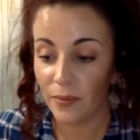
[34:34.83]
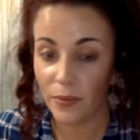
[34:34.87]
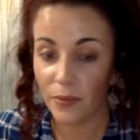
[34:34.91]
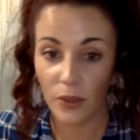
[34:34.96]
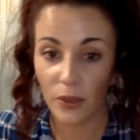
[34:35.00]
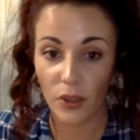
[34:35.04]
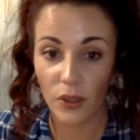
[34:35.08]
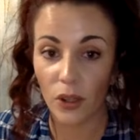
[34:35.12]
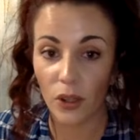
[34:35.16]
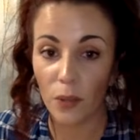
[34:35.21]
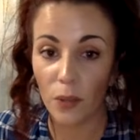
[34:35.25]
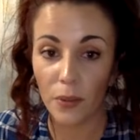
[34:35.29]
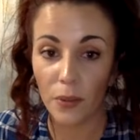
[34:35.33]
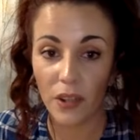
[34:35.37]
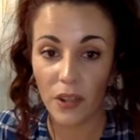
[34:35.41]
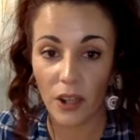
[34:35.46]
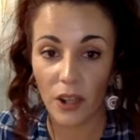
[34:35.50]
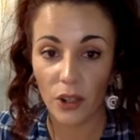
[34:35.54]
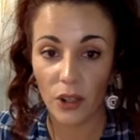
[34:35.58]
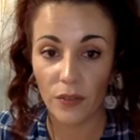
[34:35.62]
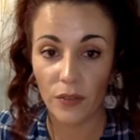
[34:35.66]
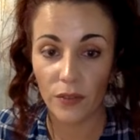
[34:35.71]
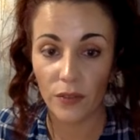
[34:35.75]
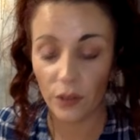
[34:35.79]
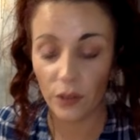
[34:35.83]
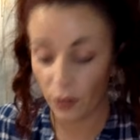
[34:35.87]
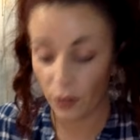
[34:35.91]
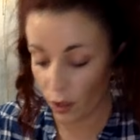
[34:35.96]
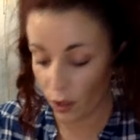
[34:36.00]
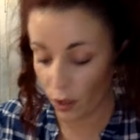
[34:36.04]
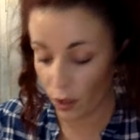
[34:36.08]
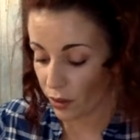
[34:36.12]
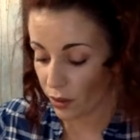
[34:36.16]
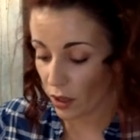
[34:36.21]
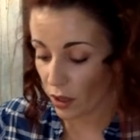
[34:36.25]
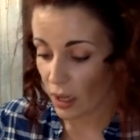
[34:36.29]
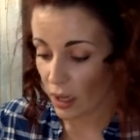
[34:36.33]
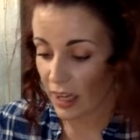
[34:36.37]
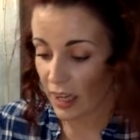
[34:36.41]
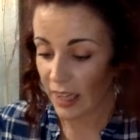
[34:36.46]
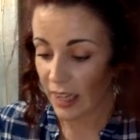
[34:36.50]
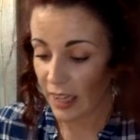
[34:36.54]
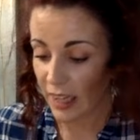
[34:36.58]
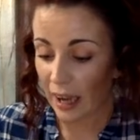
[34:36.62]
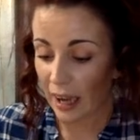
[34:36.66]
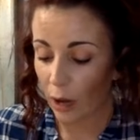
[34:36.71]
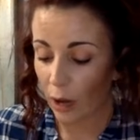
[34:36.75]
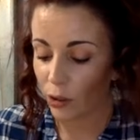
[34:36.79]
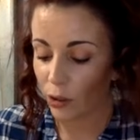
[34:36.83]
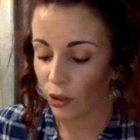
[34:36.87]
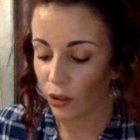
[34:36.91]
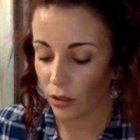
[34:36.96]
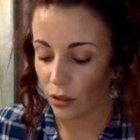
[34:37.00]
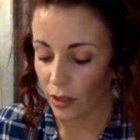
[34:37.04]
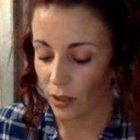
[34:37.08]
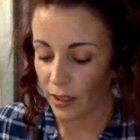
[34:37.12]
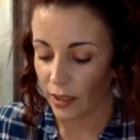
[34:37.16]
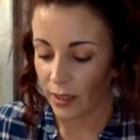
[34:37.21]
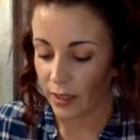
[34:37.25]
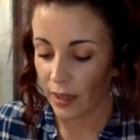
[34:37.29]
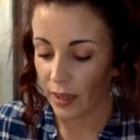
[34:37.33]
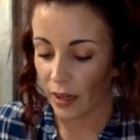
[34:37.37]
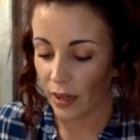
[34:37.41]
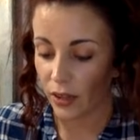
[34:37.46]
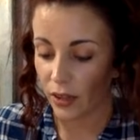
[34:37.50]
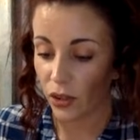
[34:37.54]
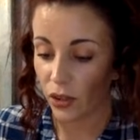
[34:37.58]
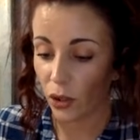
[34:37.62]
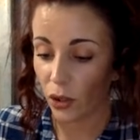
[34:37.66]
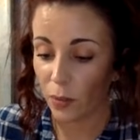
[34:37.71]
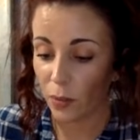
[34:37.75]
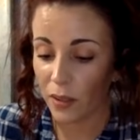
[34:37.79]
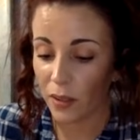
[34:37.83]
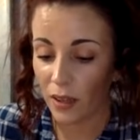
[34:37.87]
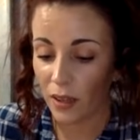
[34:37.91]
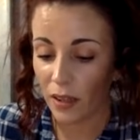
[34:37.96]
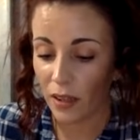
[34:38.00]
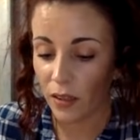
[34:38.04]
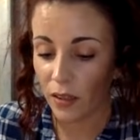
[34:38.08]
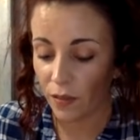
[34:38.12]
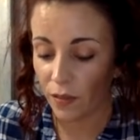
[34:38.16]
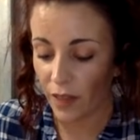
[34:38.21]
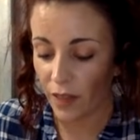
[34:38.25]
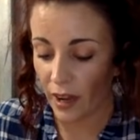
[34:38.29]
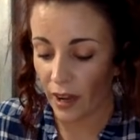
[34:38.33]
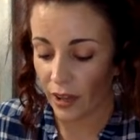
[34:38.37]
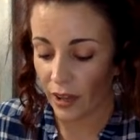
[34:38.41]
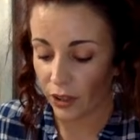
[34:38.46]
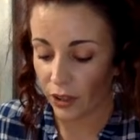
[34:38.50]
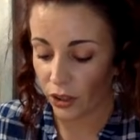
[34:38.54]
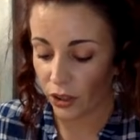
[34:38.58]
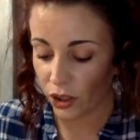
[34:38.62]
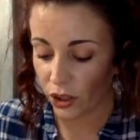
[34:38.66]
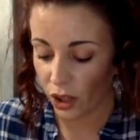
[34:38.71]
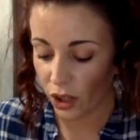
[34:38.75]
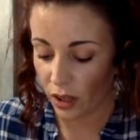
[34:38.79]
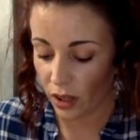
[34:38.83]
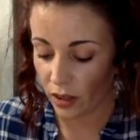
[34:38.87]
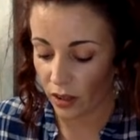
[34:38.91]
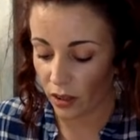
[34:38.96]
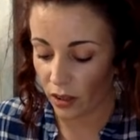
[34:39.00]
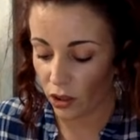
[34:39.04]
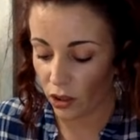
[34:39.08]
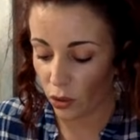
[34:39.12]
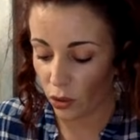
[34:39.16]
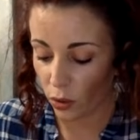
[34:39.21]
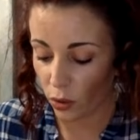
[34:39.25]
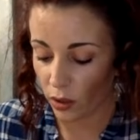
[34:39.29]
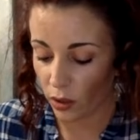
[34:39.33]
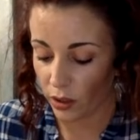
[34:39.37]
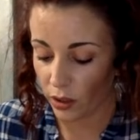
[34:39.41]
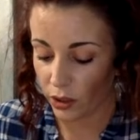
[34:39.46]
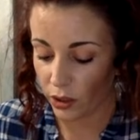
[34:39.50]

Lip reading: There's no potential for growth is how you're looking at it. So because of that, you're shutting the door.